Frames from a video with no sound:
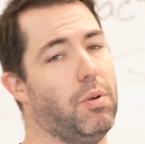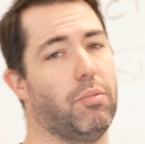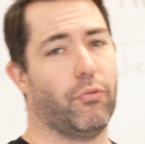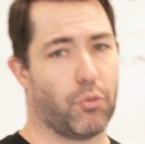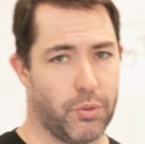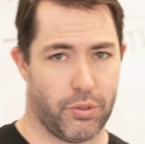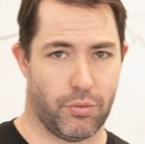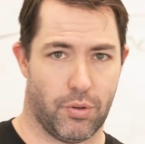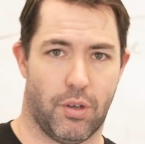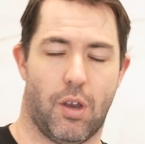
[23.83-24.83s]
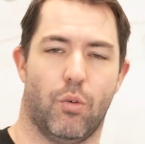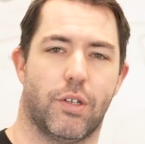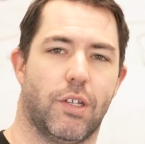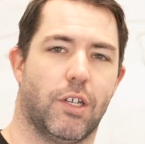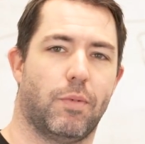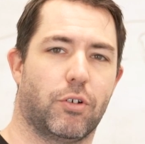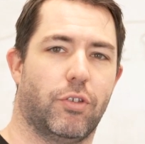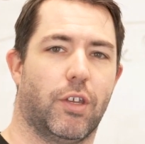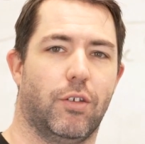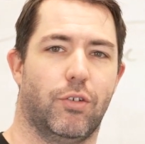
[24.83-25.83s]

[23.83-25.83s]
But before we do, I want to say a special thank